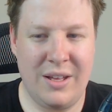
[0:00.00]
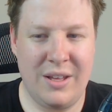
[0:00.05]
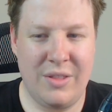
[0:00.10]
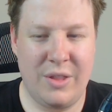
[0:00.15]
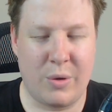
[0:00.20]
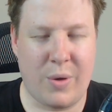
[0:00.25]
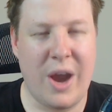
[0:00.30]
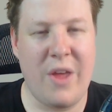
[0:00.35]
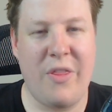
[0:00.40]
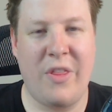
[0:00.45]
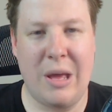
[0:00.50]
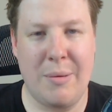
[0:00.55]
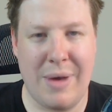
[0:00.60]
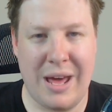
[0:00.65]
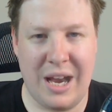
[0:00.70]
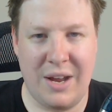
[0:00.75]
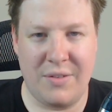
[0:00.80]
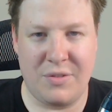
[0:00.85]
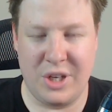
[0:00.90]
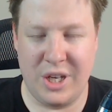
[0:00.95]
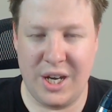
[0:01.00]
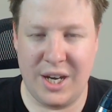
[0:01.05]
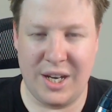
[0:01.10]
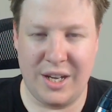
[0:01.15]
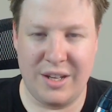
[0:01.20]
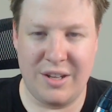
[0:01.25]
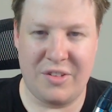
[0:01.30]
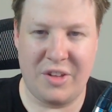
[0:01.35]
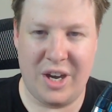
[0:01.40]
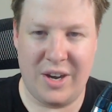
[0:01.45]
the great thing about
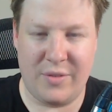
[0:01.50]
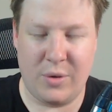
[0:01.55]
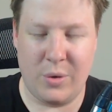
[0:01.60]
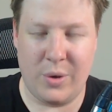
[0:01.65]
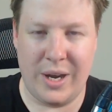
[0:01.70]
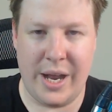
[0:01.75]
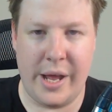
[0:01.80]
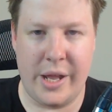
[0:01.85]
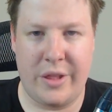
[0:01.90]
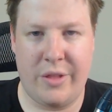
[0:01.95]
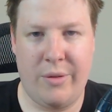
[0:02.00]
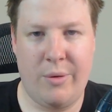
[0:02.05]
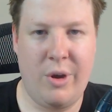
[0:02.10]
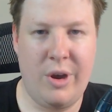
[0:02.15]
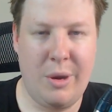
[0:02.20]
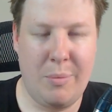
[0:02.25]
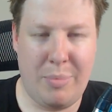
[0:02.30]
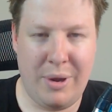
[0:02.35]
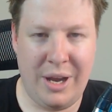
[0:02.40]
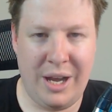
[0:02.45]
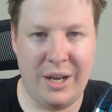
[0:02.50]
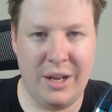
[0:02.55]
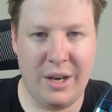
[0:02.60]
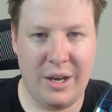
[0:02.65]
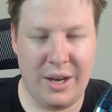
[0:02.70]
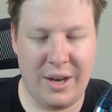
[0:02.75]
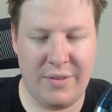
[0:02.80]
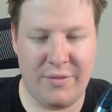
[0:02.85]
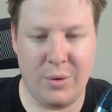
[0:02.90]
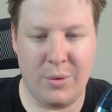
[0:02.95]
FTL is that everyone has their own
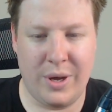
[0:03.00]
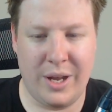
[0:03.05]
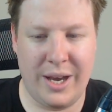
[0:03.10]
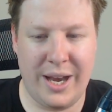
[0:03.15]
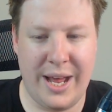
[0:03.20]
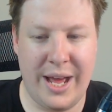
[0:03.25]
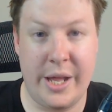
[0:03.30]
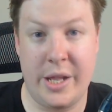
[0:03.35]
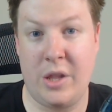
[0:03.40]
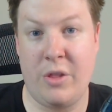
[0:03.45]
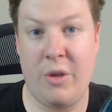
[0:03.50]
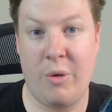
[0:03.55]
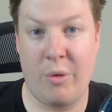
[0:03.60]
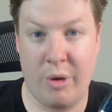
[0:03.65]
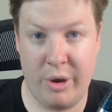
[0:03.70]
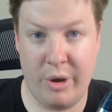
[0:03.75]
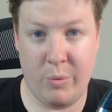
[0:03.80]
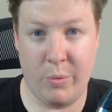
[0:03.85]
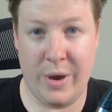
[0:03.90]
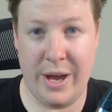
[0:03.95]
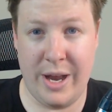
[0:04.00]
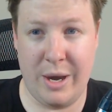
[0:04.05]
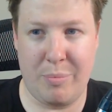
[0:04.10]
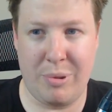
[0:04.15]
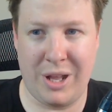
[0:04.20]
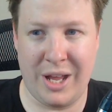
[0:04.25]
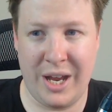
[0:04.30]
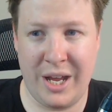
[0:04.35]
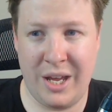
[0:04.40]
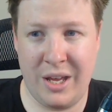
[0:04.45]
opinion, everyone has their own way to
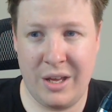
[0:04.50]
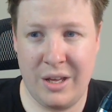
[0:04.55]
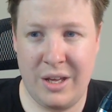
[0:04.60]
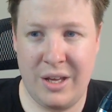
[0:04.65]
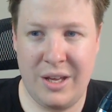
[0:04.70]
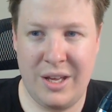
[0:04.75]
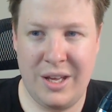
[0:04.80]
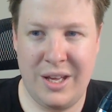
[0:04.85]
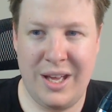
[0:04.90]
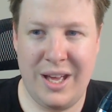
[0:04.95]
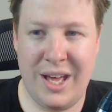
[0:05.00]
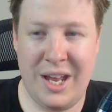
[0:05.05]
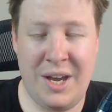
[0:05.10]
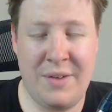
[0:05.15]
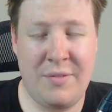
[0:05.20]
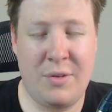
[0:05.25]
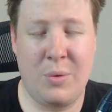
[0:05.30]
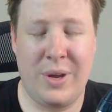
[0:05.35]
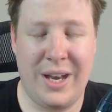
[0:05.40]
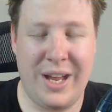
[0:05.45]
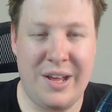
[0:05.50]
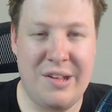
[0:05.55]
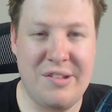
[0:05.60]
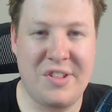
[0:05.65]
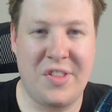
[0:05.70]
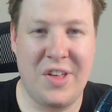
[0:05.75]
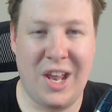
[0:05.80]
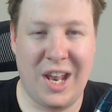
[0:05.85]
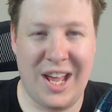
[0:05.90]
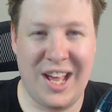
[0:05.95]
play, and everyone has
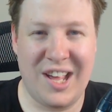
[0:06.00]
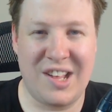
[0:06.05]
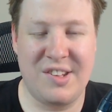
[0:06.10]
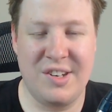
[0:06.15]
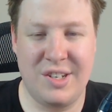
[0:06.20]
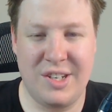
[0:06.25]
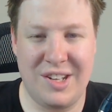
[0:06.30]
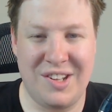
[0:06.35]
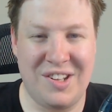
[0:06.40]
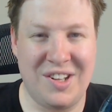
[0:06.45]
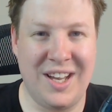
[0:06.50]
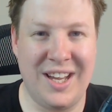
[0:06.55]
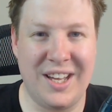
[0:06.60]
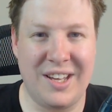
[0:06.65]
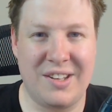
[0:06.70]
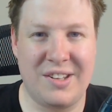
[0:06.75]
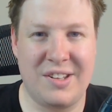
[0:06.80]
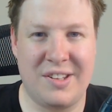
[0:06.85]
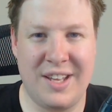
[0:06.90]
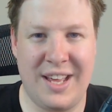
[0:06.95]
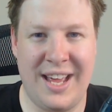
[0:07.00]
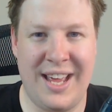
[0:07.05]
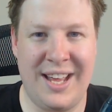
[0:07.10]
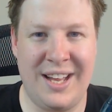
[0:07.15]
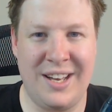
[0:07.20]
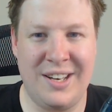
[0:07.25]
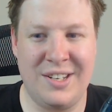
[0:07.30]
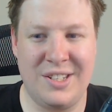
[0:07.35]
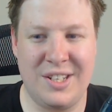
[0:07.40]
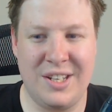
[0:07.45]
their likes and dislikes.
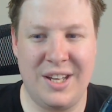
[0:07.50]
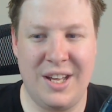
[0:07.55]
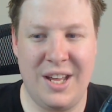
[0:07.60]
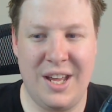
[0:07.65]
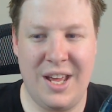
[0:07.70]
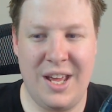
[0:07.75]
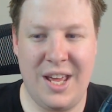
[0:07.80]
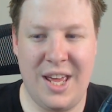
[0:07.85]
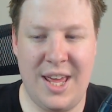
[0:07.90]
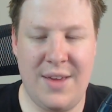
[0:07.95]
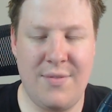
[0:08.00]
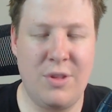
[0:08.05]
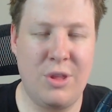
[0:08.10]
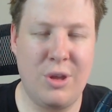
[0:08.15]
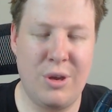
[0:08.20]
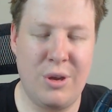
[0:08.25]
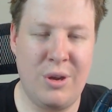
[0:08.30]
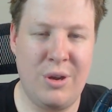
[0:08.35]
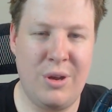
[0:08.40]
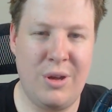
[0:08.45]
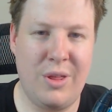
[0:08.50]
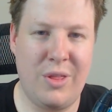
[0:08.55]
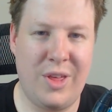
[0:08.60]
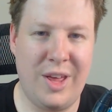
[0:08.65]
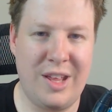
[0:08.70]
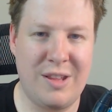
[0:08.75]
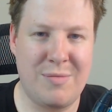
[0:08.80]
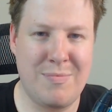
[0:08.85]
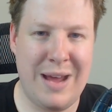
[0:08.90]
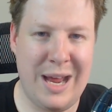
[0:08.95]
And even though
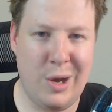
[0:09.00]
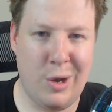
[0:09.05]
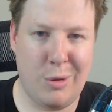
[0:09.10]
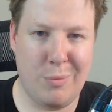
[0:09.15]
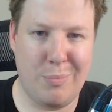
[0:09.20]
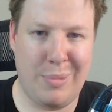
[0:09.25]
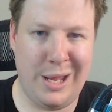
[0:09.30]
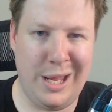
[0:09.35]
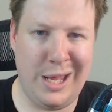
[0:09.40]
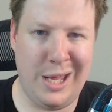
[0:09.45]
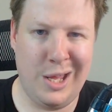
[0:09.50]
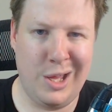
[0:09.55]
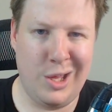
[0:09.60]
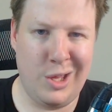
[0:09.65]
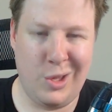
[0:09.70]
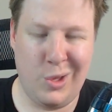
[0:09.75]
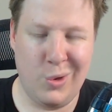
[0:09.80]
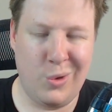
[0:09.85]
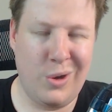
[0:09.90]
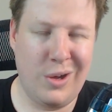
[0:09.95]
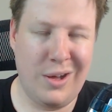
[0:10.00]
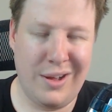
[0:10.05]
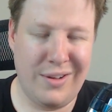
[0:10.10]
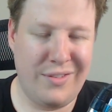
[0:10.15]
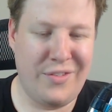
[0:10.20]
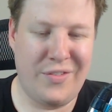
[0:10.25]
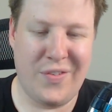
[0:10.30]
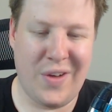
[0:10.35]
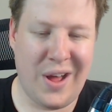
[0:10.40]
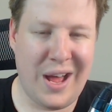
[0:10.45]
these may not be your
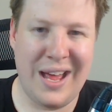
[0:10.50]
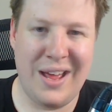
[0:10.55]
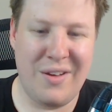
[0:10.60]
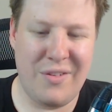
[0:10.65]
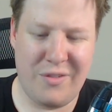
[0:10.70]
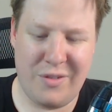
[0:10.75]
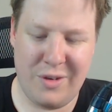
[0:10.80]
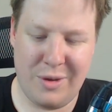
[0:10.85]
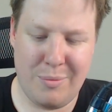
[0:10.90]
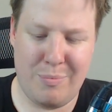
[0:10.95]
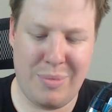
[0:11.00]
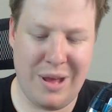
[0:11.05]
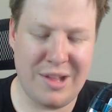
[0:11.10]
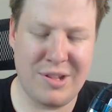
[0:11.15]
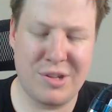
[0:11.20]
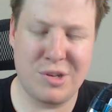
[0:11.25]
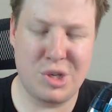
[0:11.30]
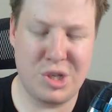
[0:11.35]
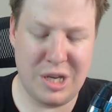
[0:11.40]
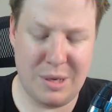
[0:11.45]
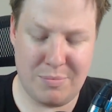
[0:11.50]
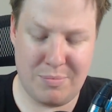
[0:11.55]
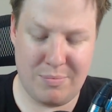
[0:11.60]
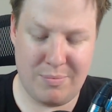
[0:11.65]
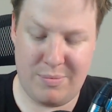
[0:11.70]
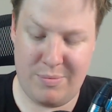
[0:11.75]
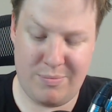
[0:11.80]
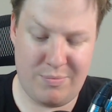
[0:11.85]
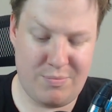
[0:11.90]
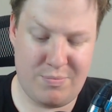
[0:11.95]
5 best
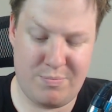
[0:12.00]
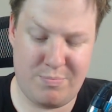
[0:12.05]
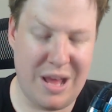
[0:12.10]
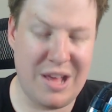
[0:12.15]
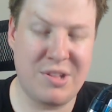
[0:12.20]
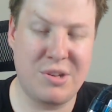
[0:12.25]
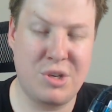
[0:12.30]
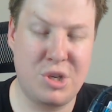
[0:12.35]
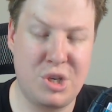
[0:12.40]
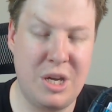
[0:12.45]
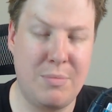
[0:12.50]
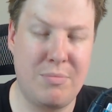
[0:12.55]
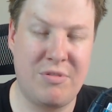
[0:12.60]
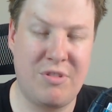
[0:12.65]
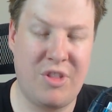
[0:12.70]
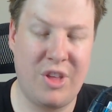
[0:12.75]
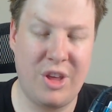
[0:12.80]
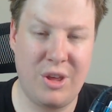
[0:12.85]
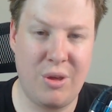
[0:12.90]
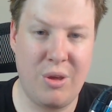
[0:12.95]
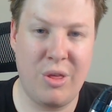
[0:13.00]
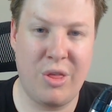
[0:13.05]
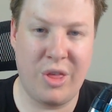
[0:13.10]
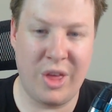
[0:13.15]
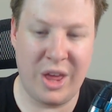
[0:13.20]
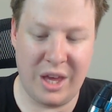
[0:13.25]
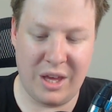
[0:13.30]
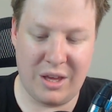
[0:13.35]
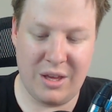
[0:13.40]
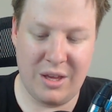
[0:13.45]
ships that you
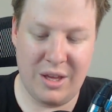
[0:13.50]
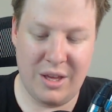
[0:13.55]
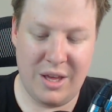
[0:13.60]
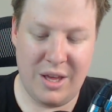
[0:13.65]
think,